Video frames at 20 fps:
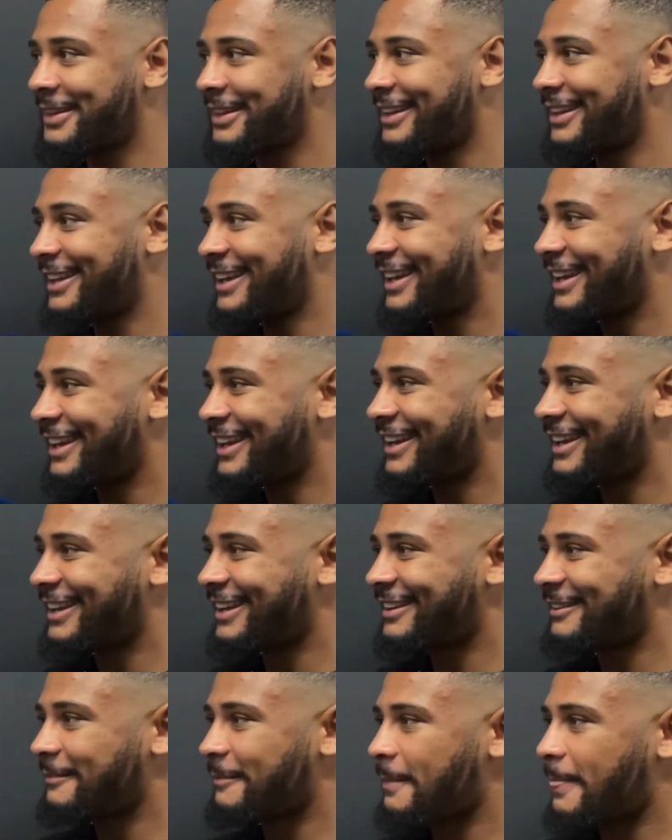
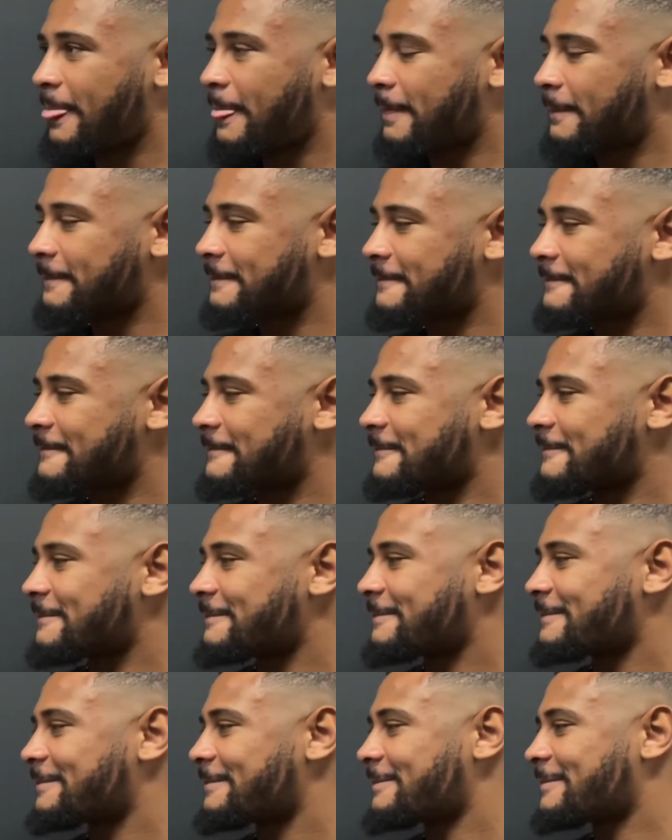
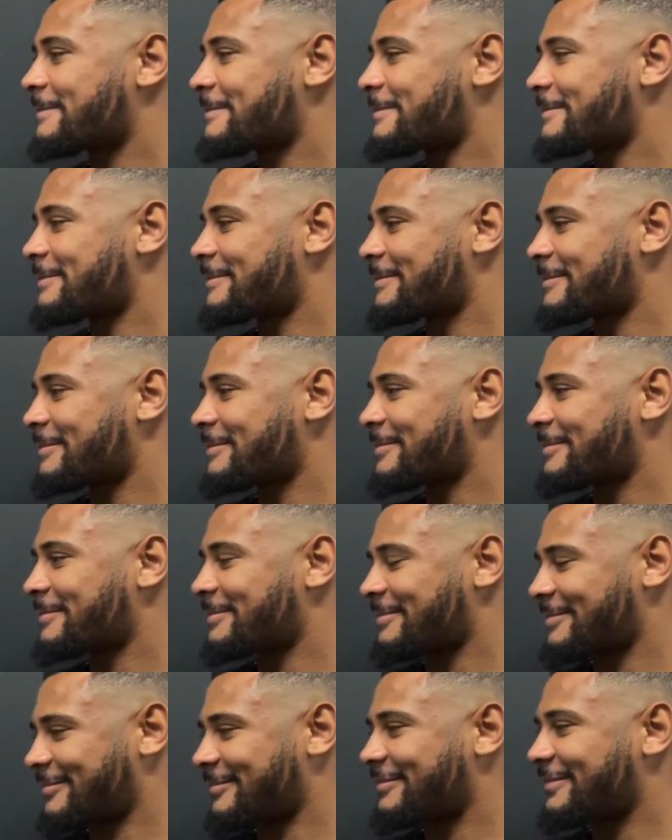
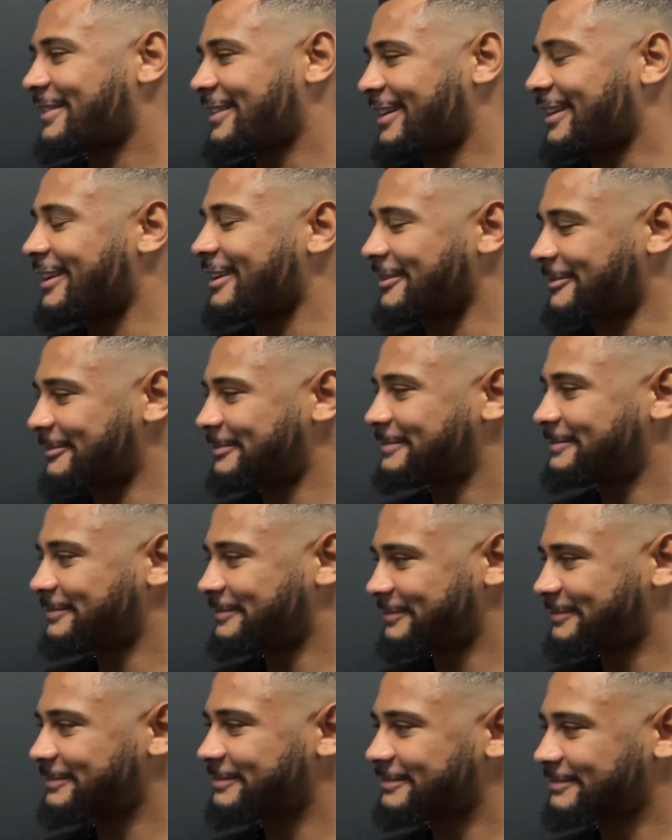
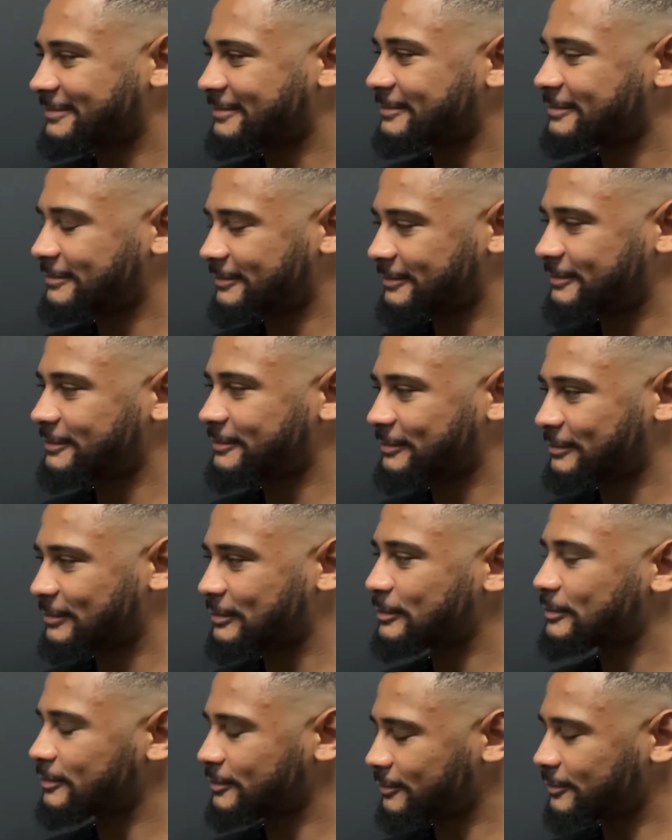
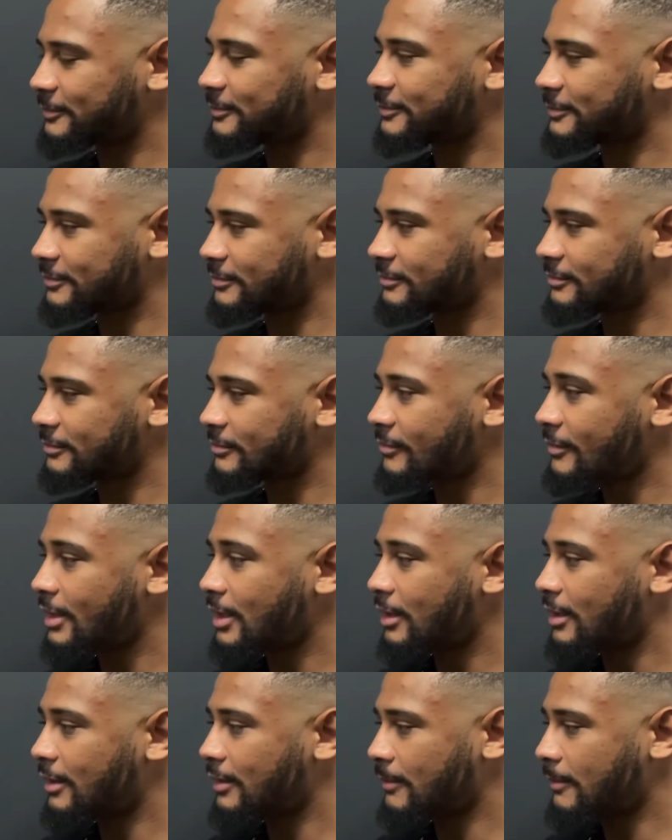
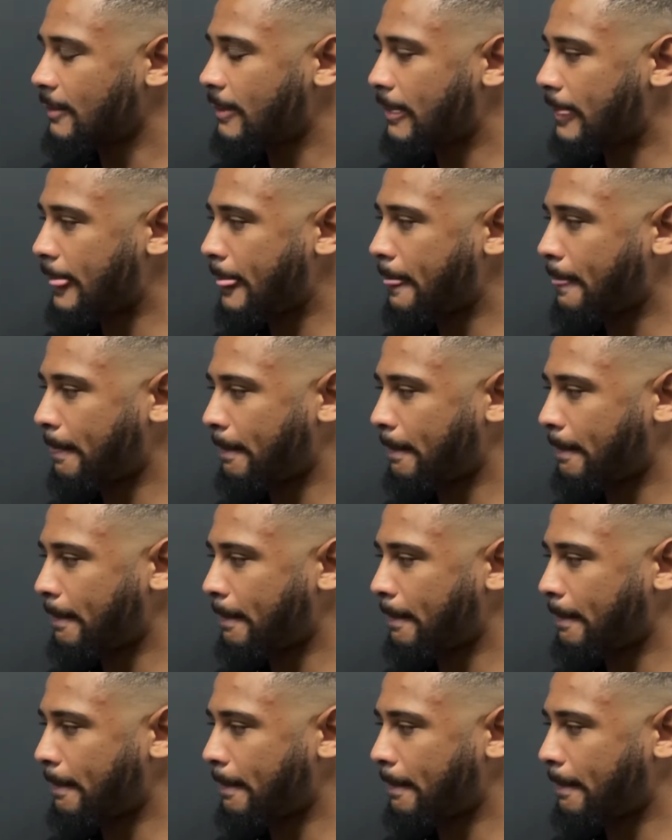(silent)